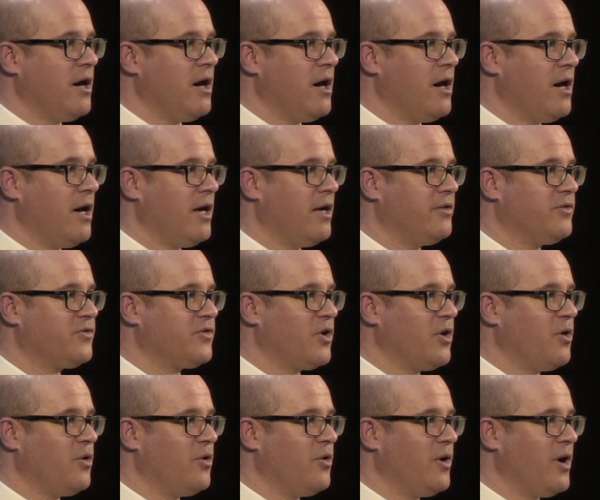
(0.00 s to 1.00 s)

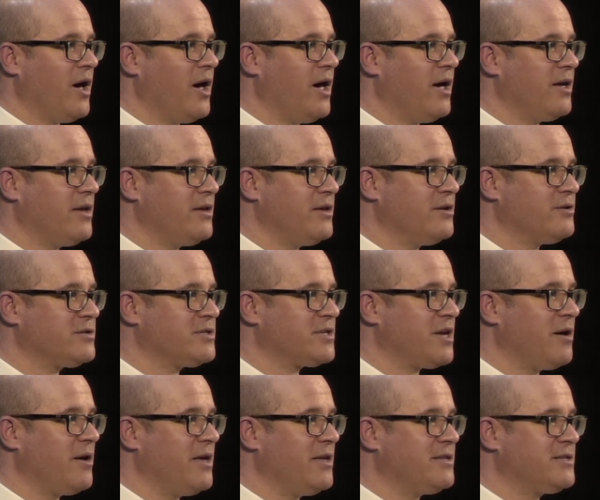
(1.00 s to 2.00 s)

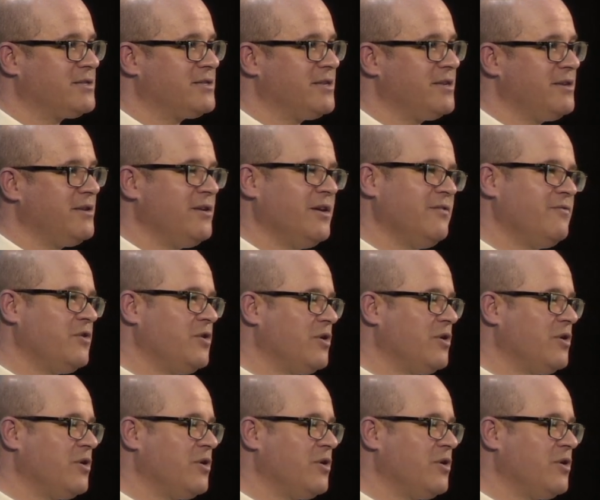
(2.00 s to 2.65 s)
If